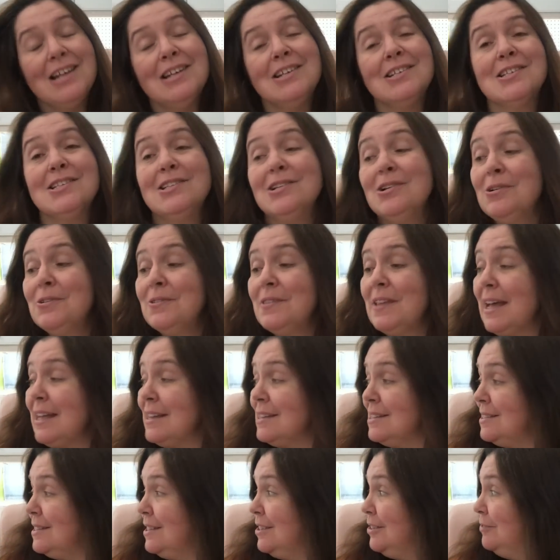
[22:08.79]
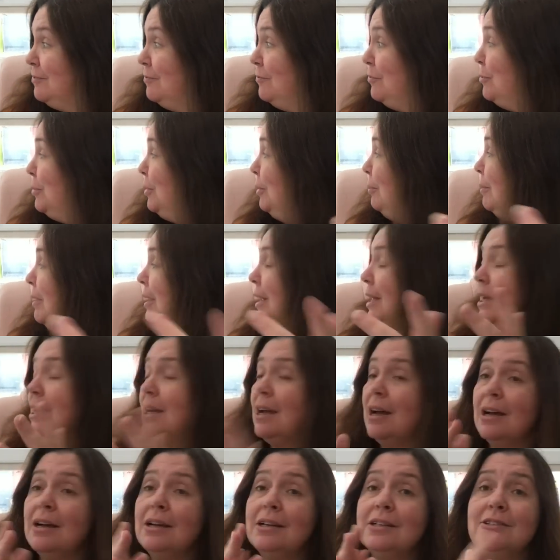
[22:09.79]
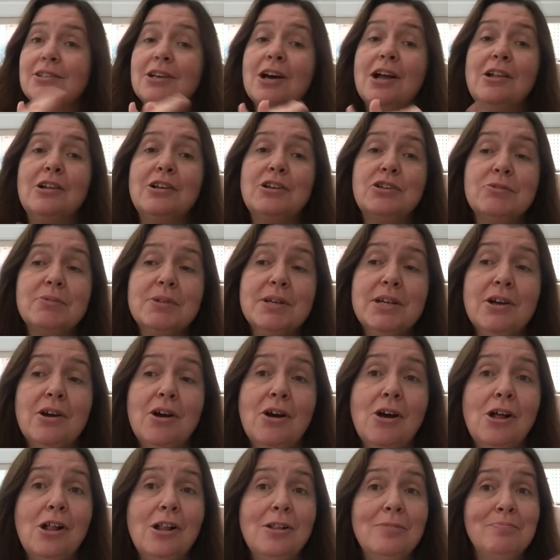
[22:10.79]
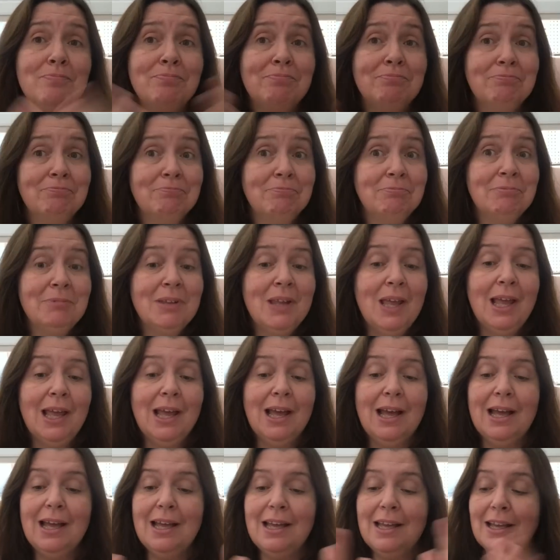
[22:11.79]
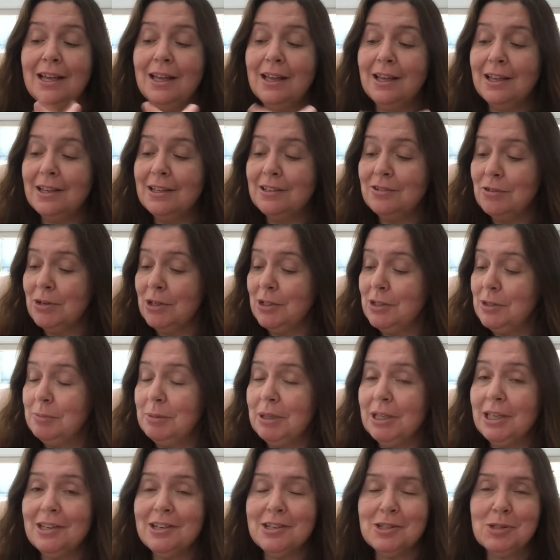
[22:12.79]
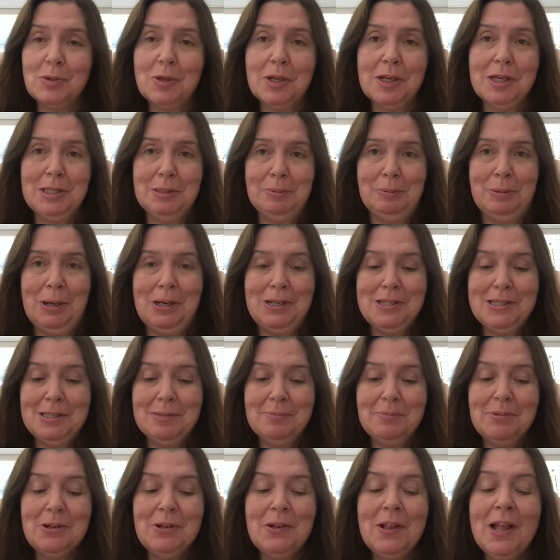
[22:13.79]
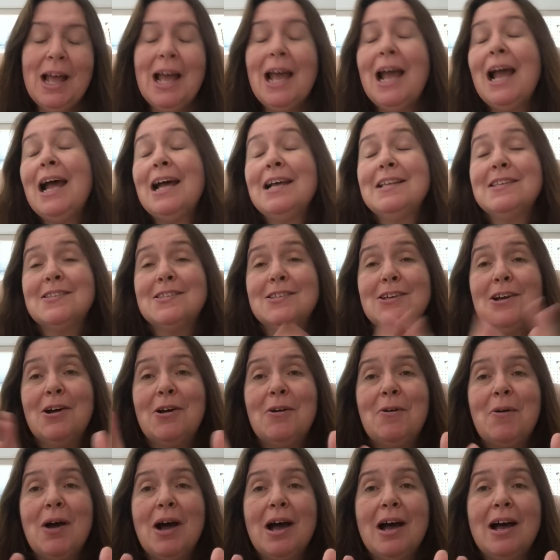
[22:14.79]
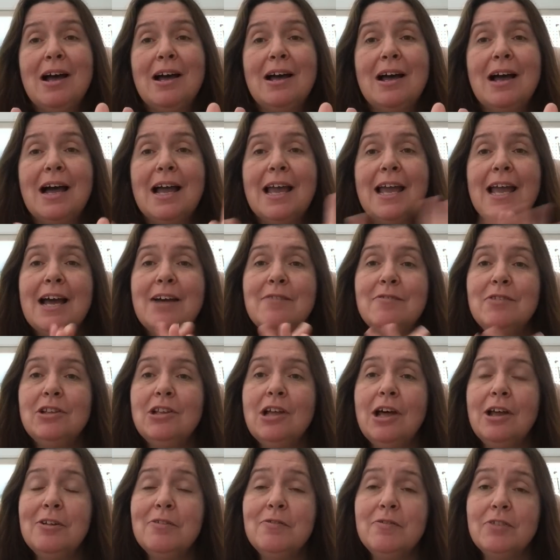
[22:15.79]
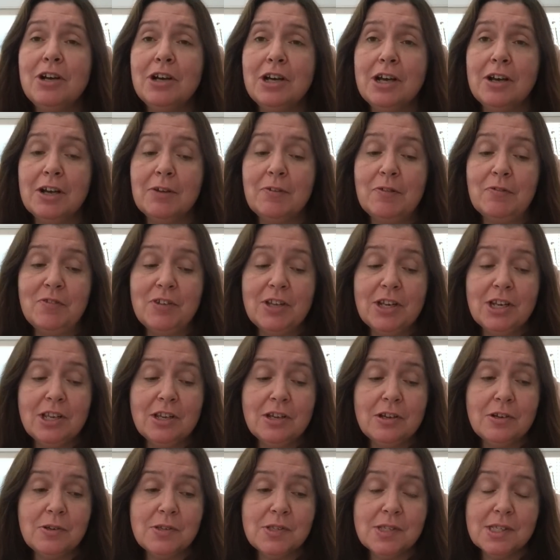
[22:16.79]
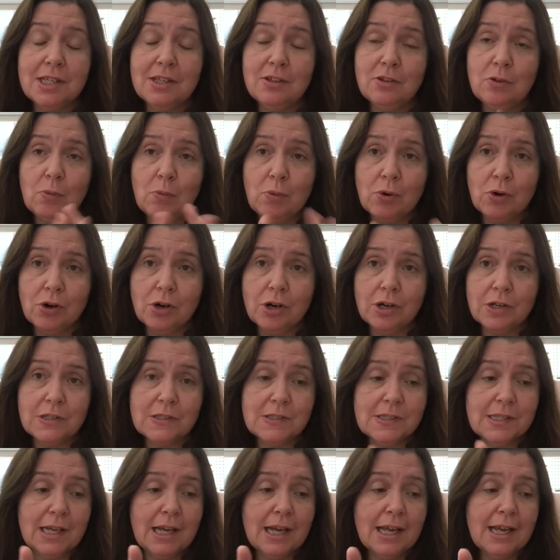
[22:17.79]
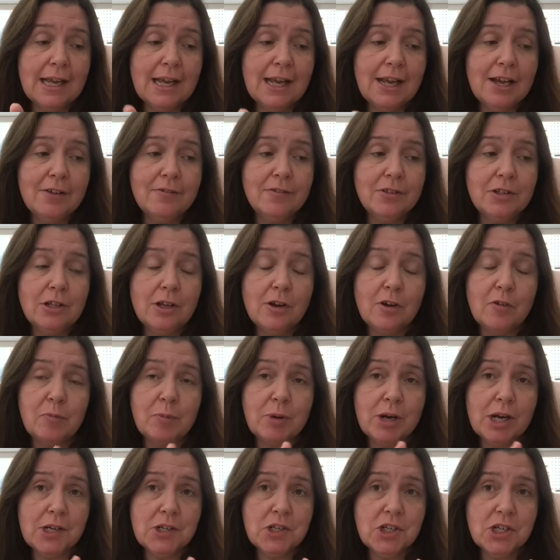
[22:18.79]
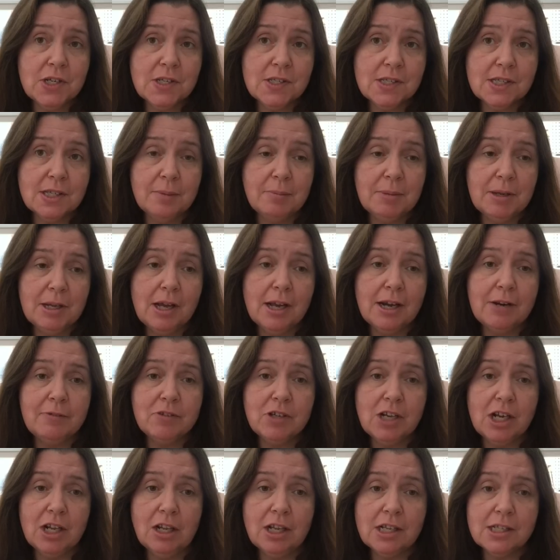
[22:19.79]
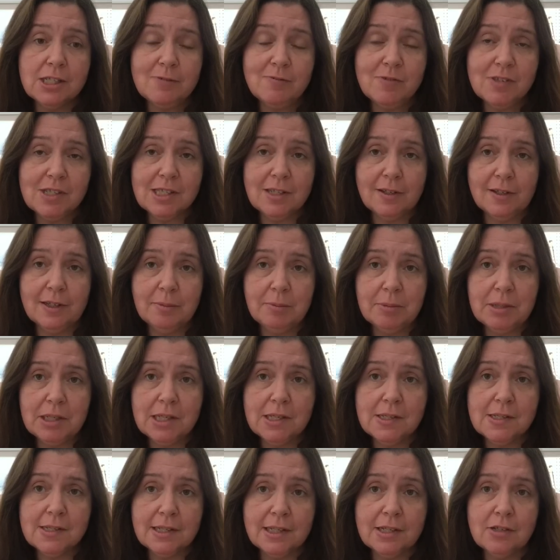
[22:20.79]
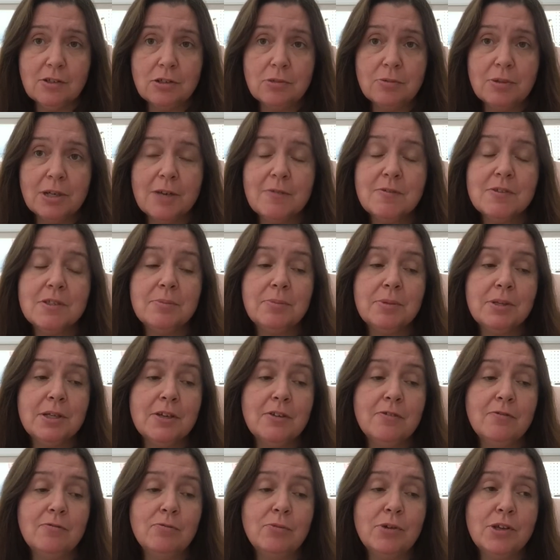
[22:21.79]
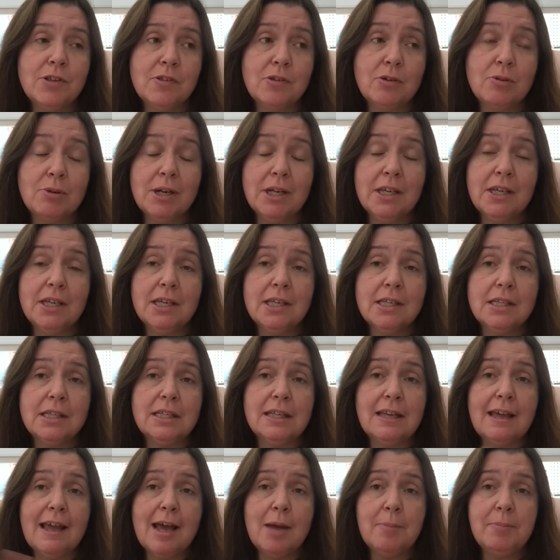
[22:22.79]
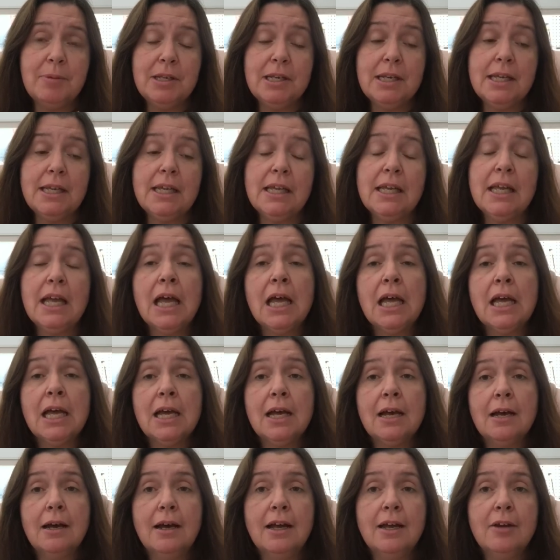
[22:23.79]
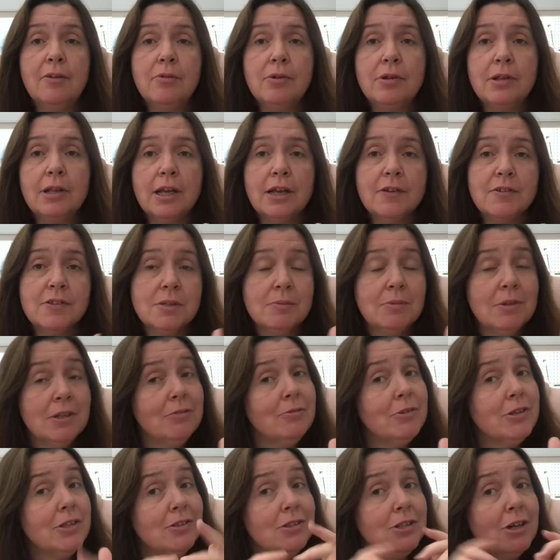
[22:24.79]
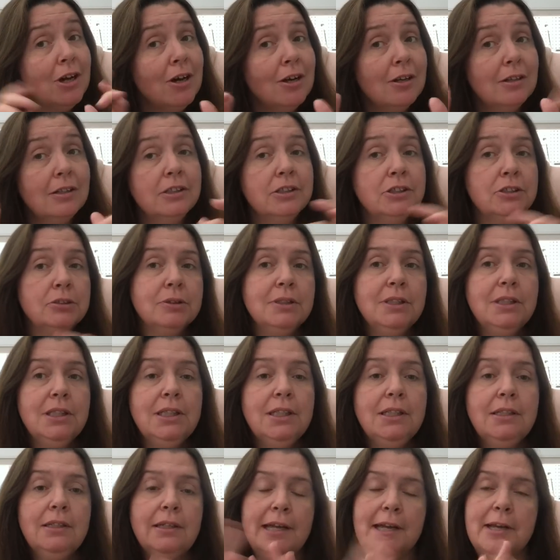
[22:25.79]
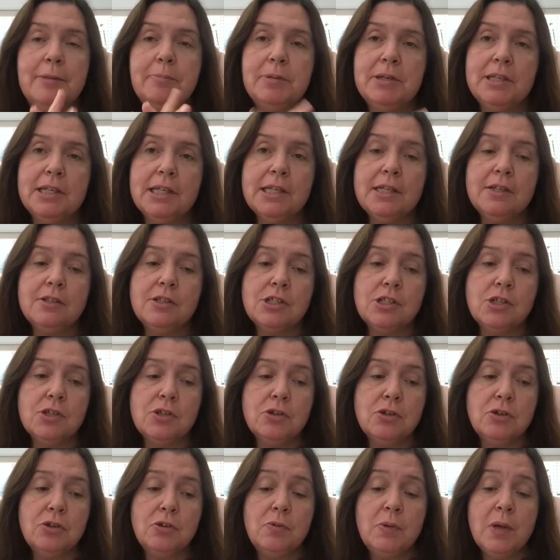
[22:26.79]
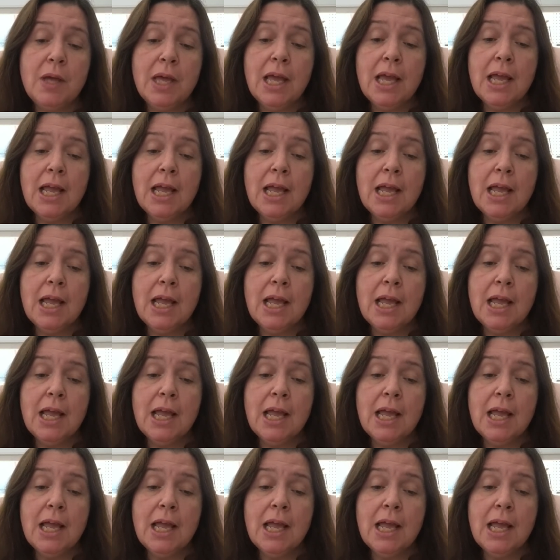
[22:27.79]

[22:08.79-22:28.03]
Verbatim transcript: so that's it for my uh, Dollar Tree haul. I tried to make it as quick as possible. So uh, I have a lot of videos in the works. I have a lot of projects coming on. I've got lots of assignments. I do have something with Cricut happening. I will have something with Dollar Tree happening too.